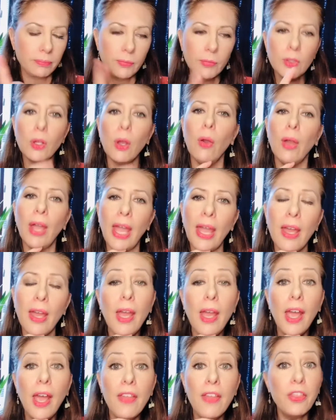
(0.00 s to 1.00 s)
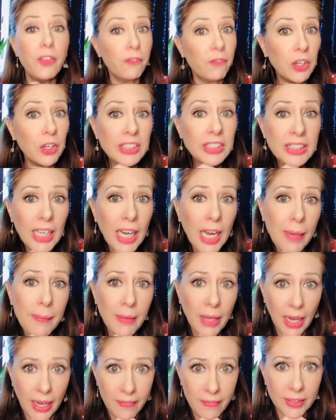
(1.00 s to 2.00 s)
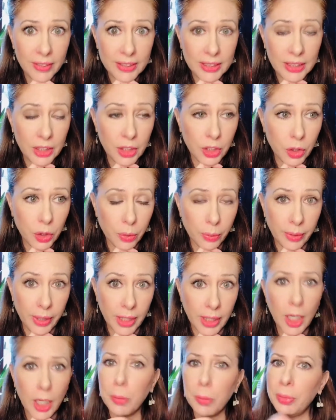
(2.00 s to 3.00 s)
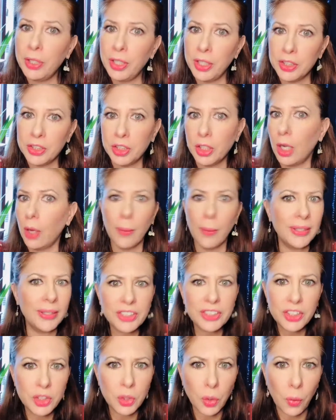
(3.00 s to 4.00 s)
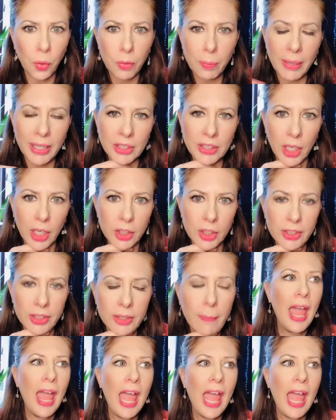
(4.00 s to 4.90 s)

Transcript: Okay, the first time that I visited Korea a couple years ago, I went to Seoul with my daughters.